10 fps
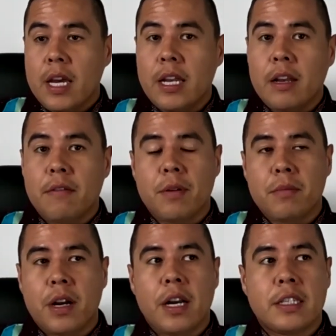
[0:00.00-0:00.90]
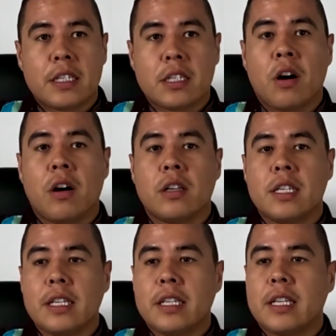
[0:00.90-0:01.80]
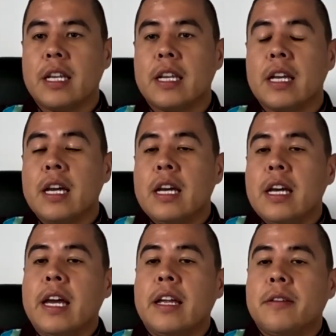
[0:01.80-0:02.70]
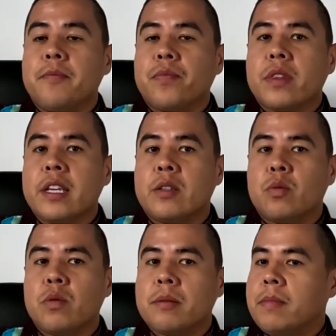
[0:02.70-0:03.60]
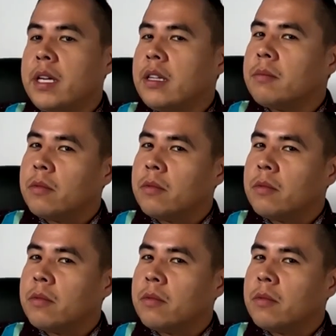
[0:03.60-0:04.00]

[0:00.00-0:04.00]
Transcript: And then from there I just constantly did it, and it's what made the